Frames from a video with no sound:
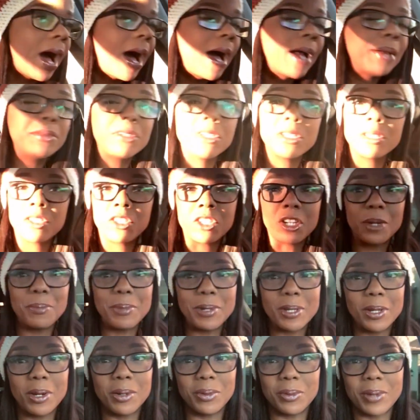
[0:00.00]
I'm just
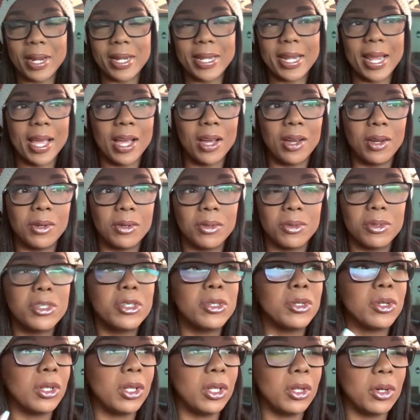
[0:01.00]
jumping on right now
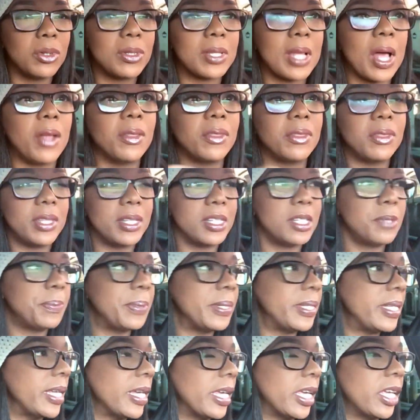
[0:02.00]
to close out this
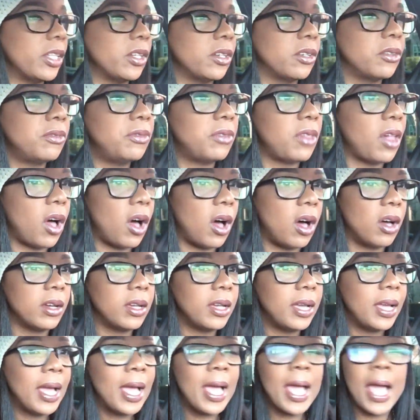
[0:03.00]
particular vlog.
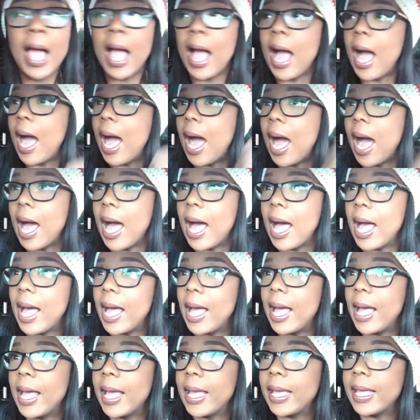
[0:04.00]

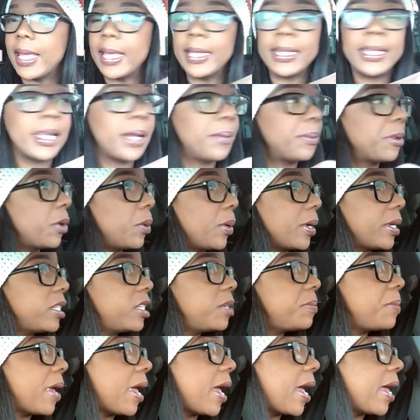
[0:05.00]
I ended up going
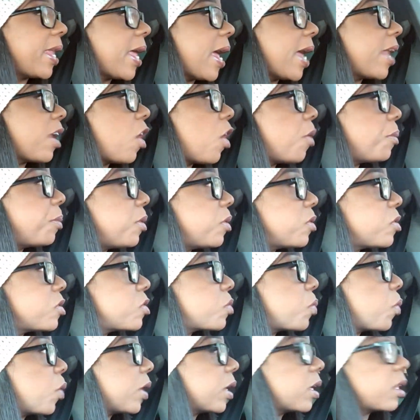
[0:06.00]
to bed at
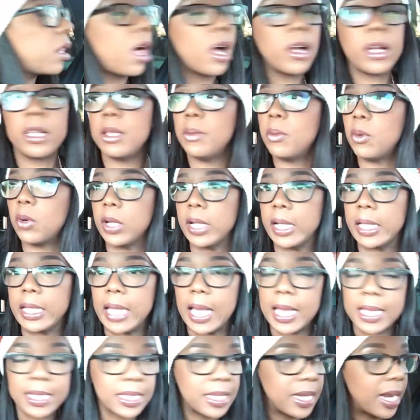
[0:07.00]
almost one o'clock in the morning
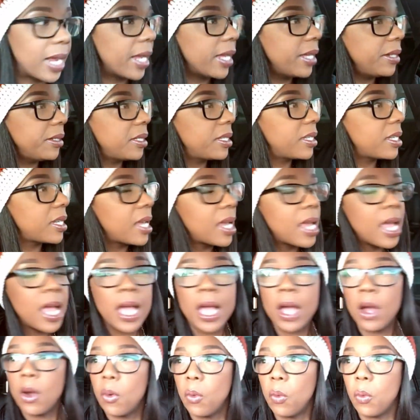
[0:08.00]
last night.
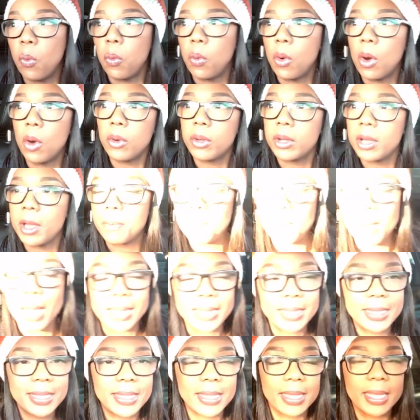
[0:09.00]
Woke up
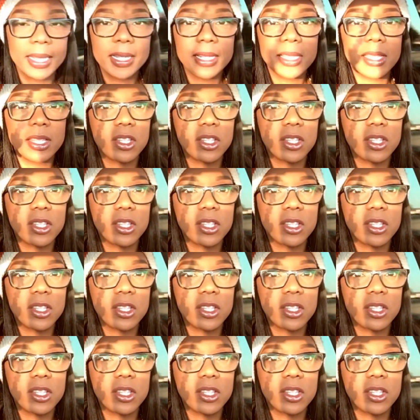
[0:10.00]
at six,